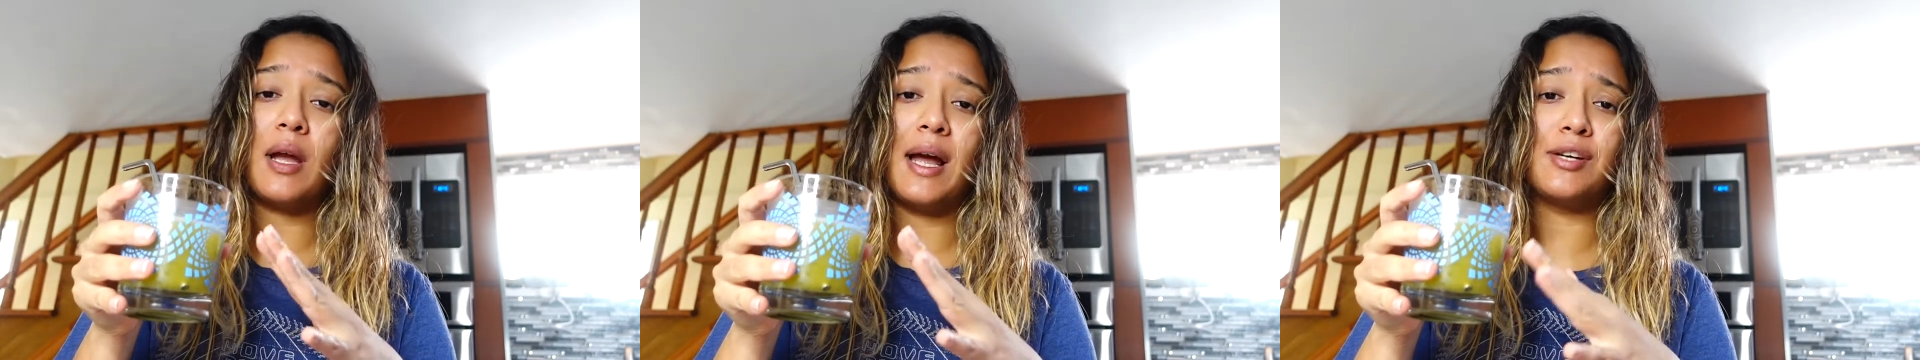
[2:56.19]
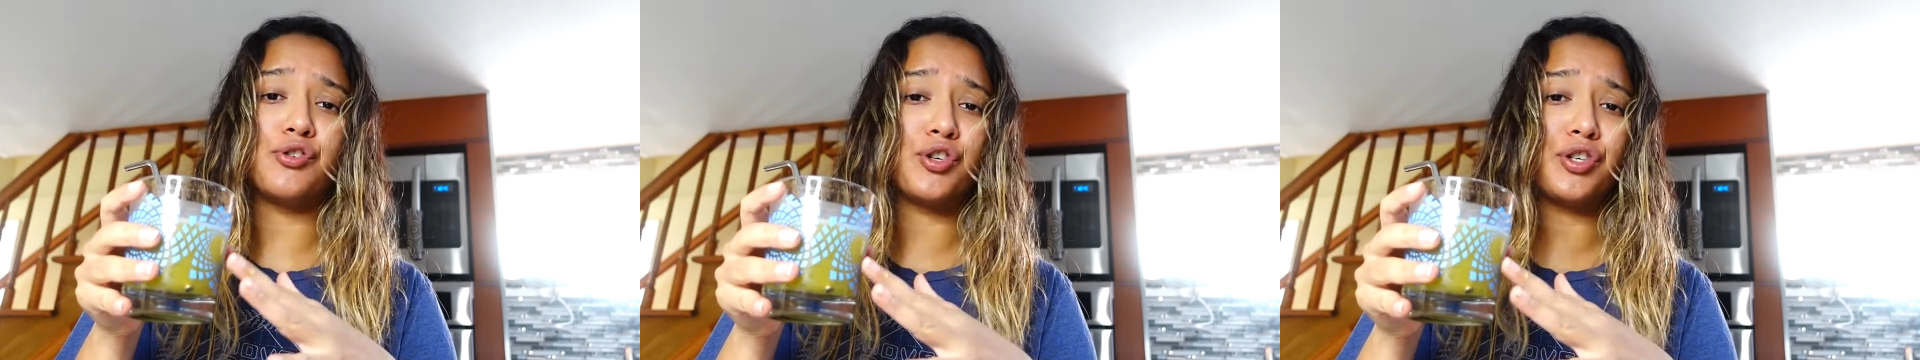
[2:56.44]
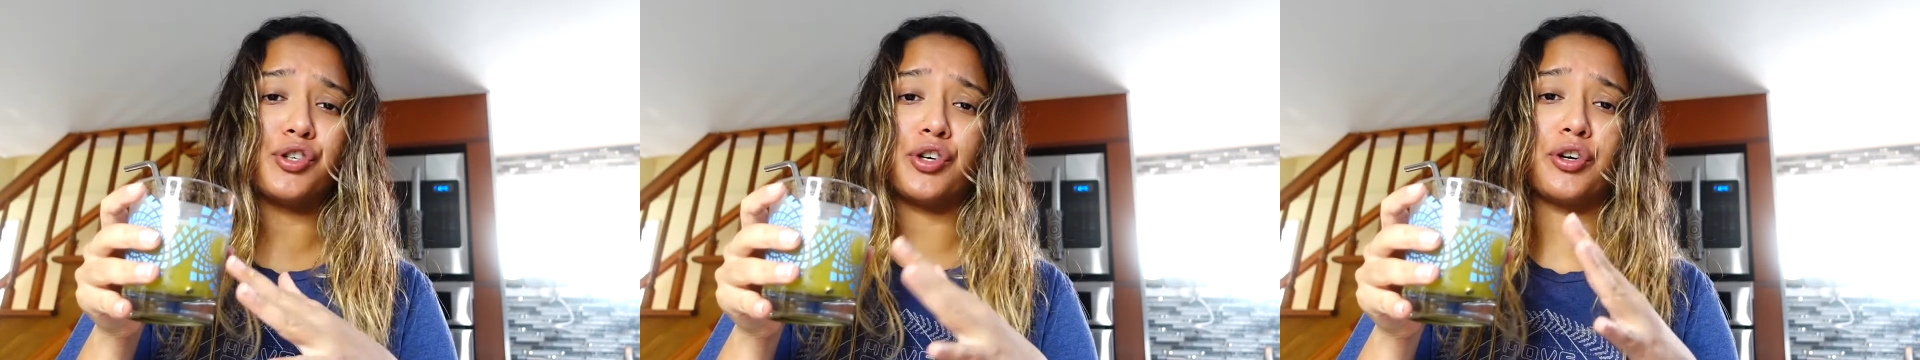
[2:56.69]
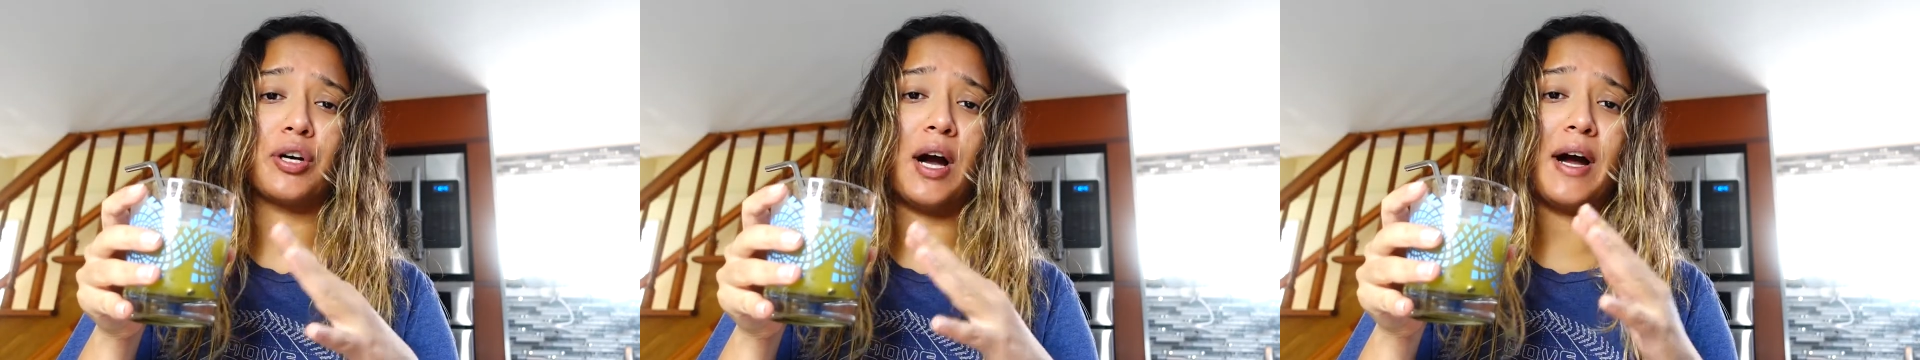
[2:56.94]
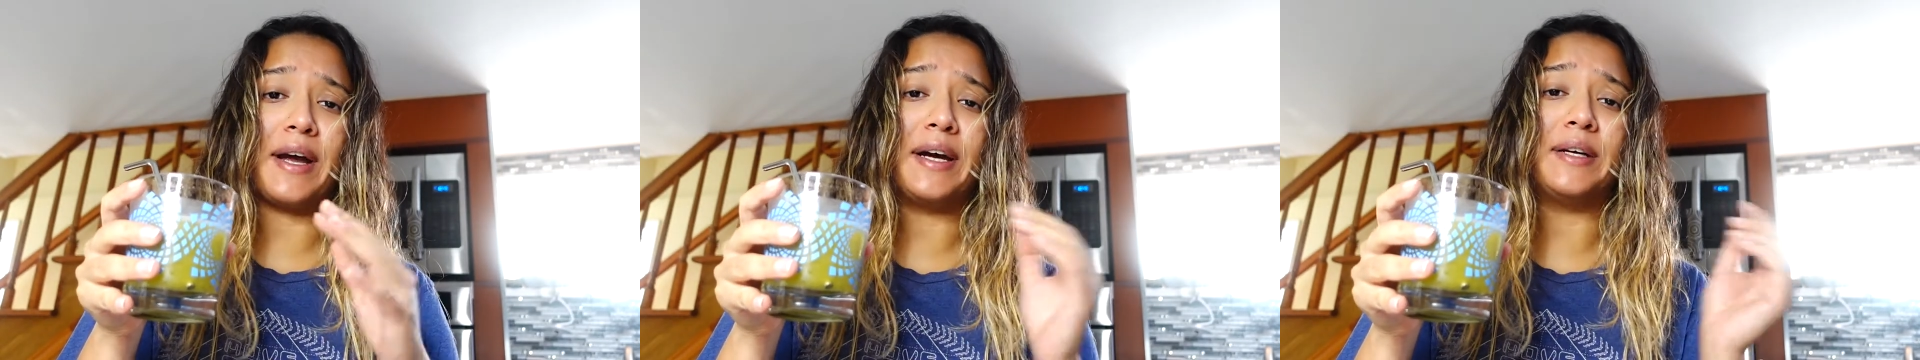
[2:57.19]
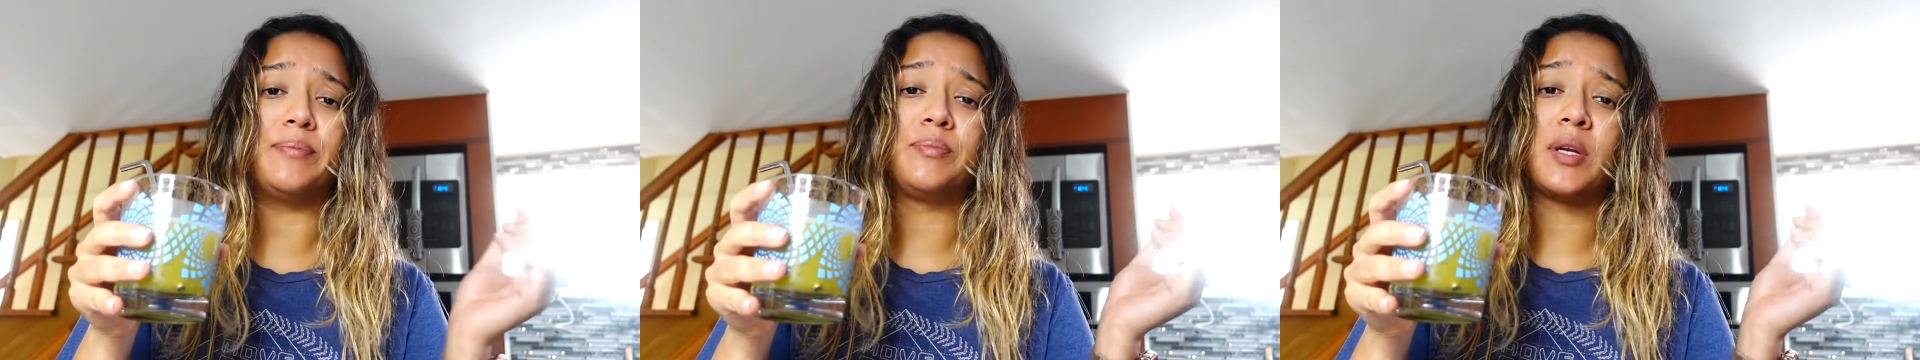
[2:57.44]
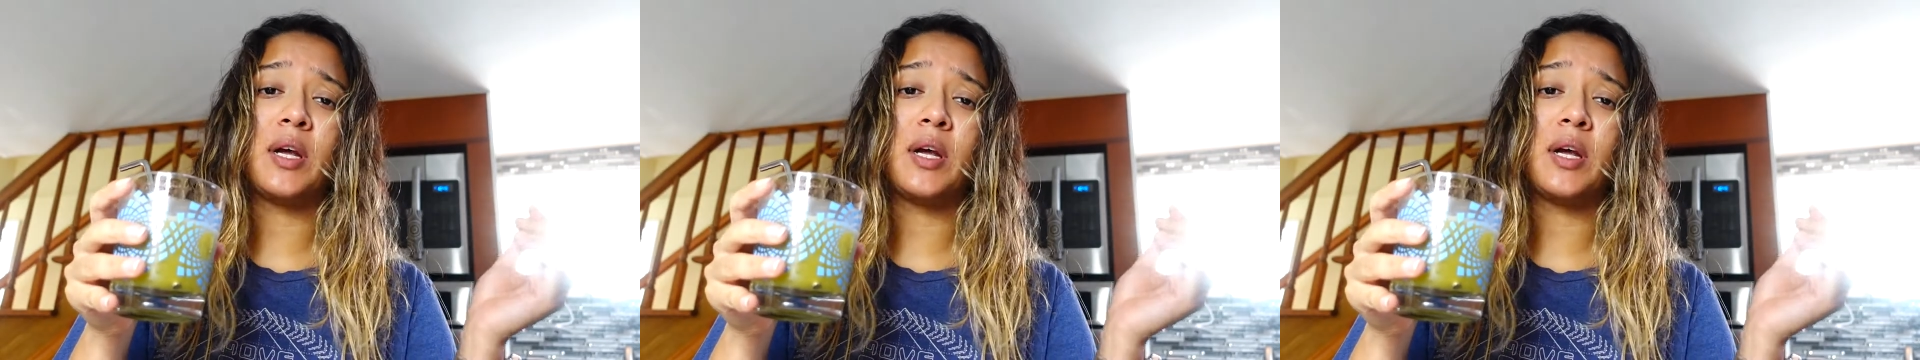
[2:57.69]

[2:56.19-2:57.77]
and ginger, cayenne.